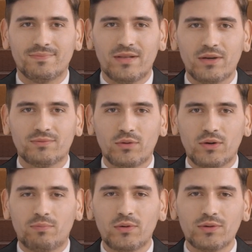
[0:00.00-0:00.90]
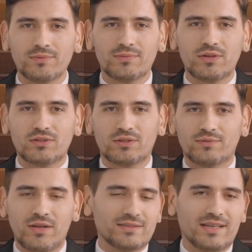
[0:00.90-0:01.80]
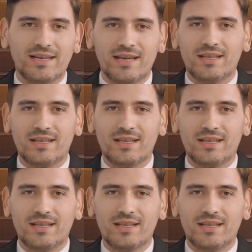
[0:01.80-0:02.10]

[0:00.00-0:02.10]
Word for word: They're affordable, user-friendly,